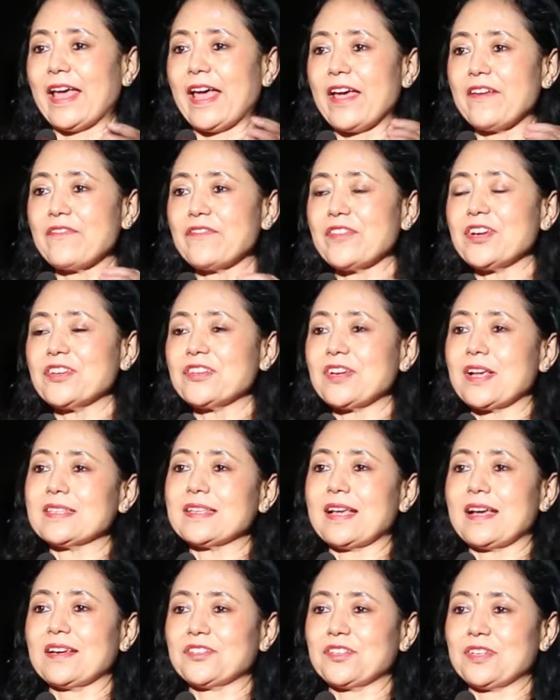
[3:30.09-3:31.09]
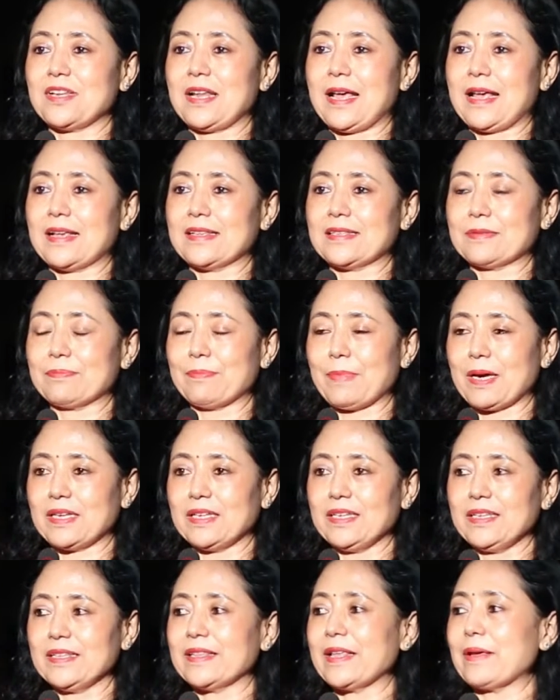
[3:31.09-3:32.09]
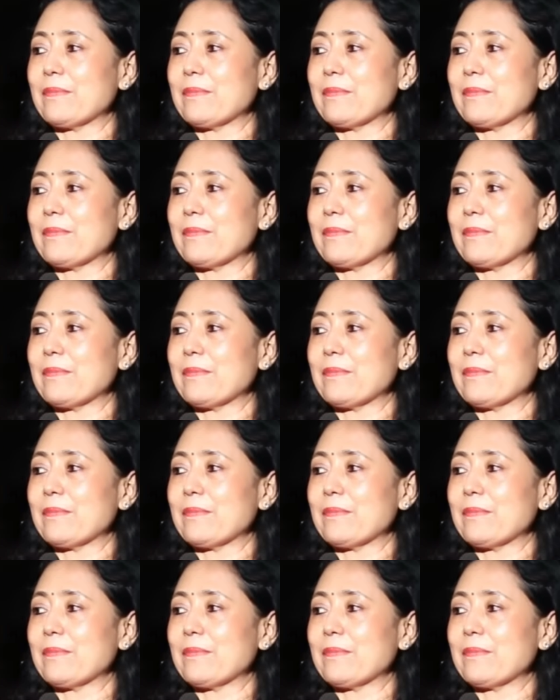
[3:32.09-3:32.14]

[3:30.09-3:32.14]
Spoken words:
Every transaction has money,